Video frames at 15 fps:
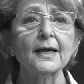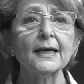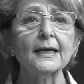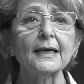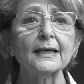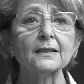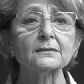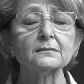
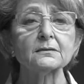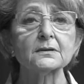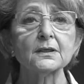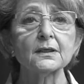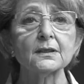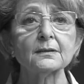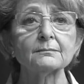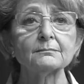and
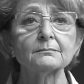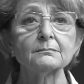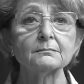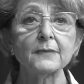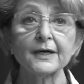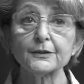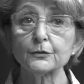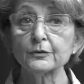
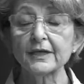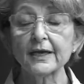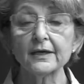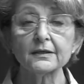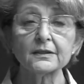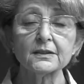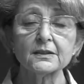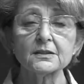I knew
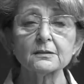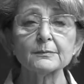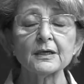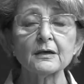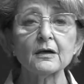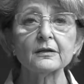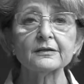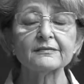catechism and
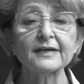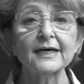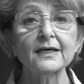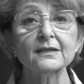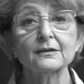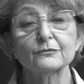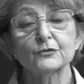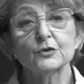all of
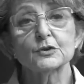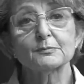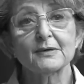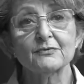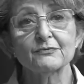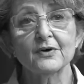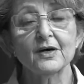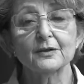that. And of course my
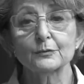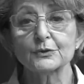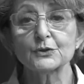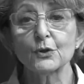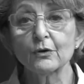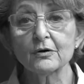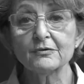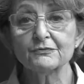father was
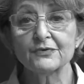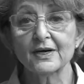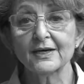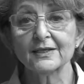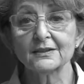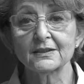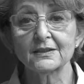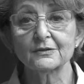
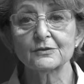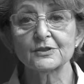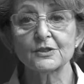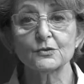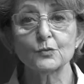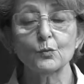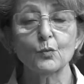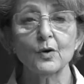horrified. Here is
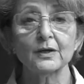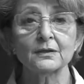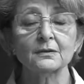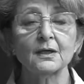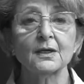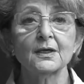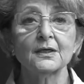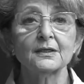this
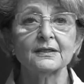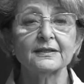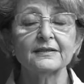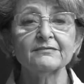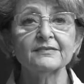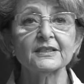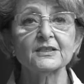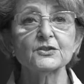one
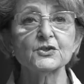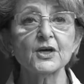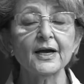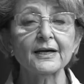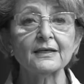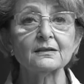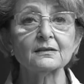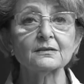living
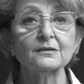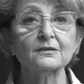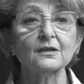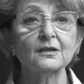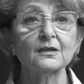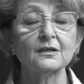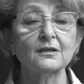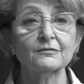child
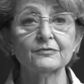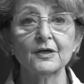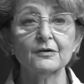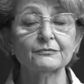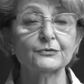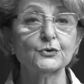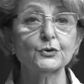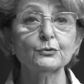
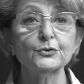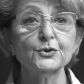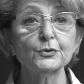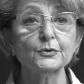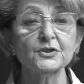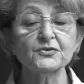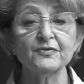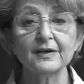of two
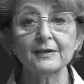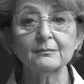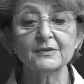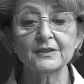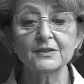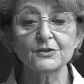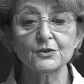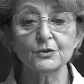Jewish
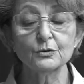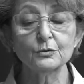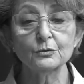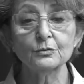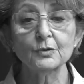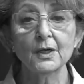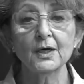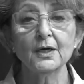families
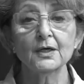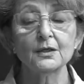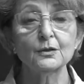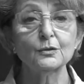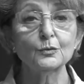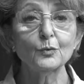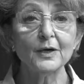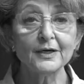who
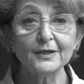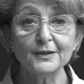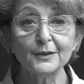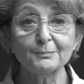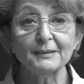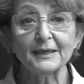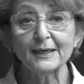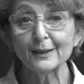wanted to
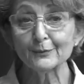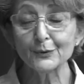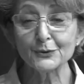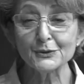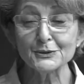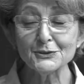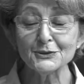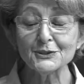become
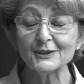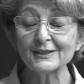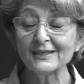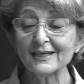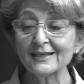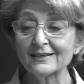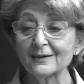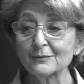Christian,
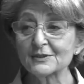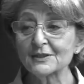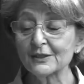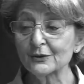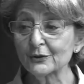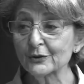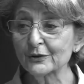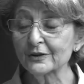and that was
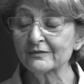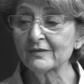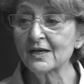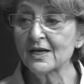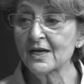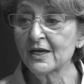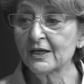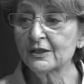unheard of.
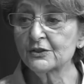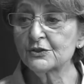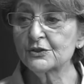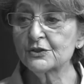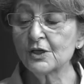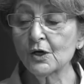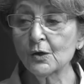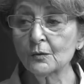
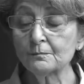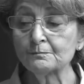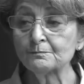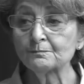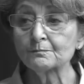So